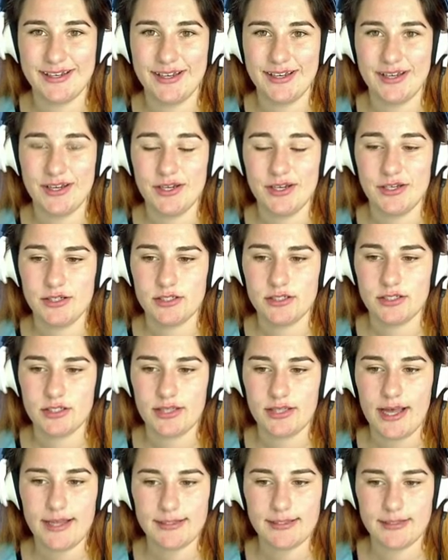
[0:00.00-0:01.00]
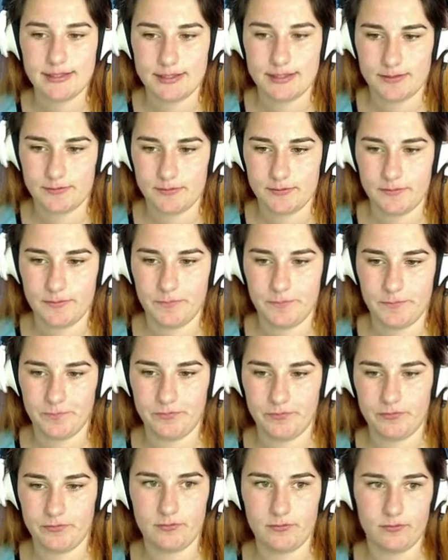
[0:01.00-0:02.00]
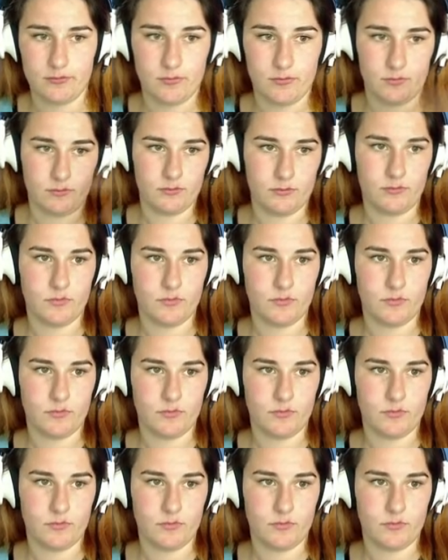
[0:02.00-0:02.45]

So that's... So